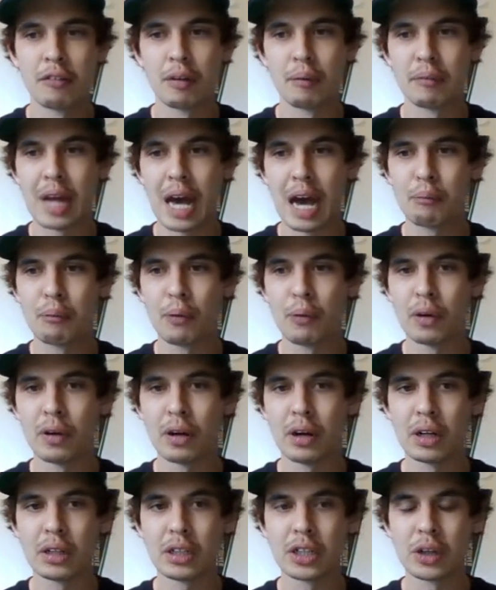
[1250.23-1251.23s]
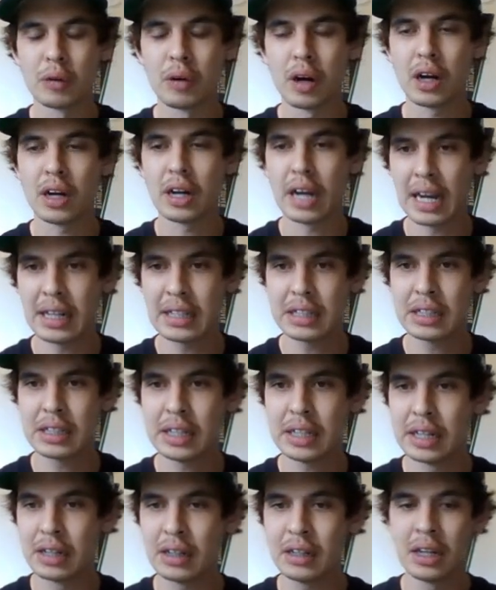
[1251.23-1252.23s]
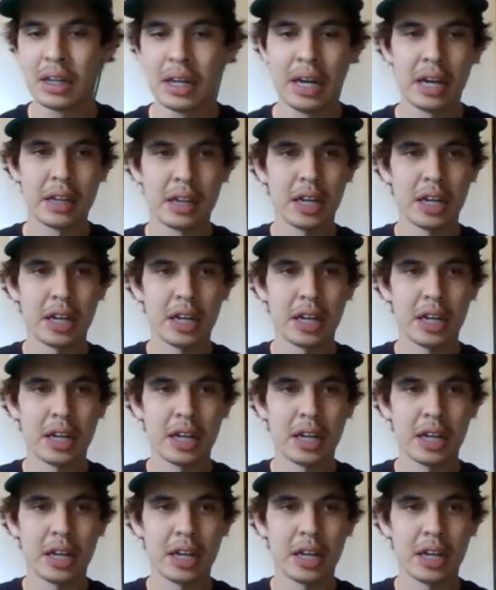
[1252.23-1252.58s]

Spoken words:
from that point on. So our guest is here.